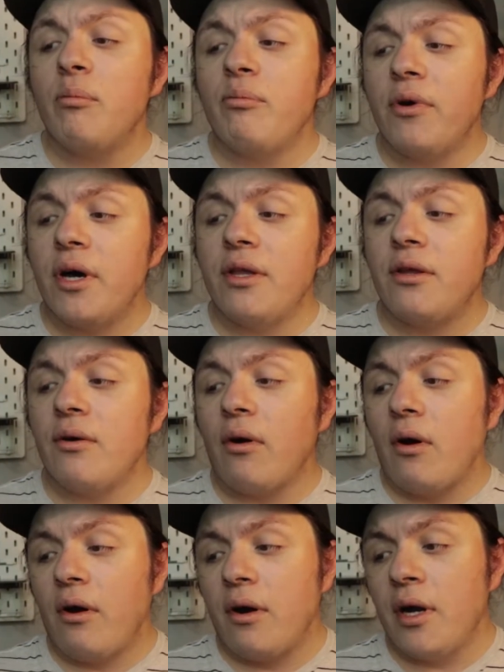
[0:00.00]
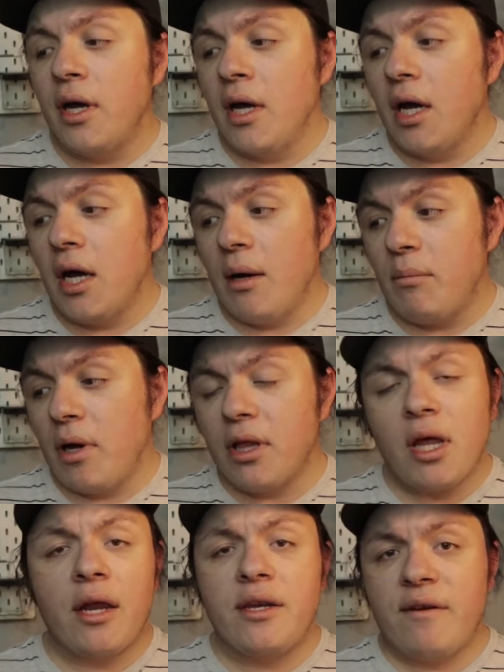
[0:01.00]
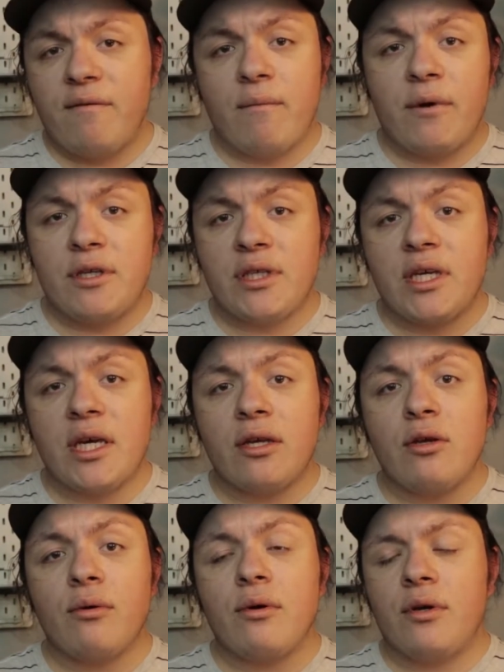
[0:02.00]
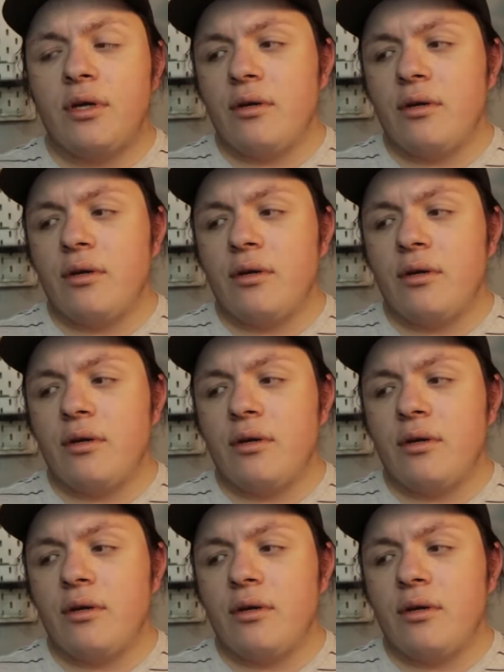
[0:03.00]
but there are a lot of different ways you can get your